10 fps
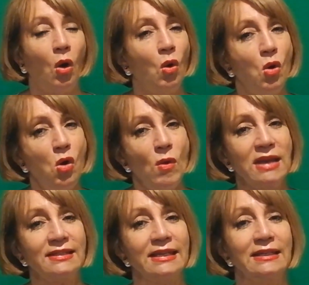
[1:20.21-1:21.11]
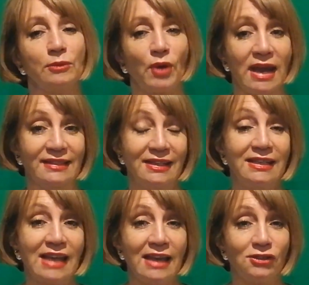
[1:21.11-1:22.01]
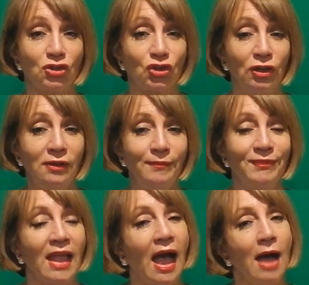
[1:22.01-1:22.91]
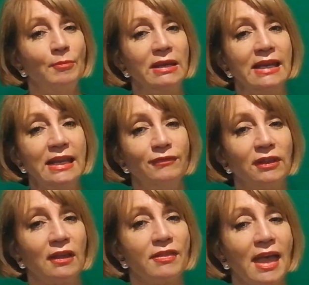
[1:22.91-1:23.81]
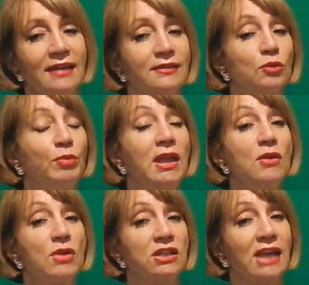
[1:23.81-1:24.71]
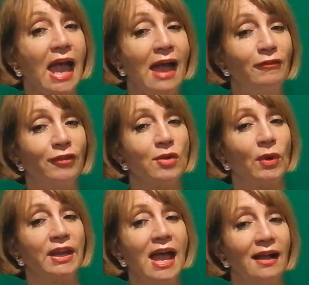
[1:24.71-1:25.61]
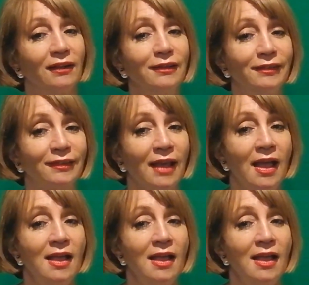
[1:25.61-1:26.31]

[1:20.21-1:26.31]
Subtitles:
Always needing praise and attention and believing that they're superior to everyone else,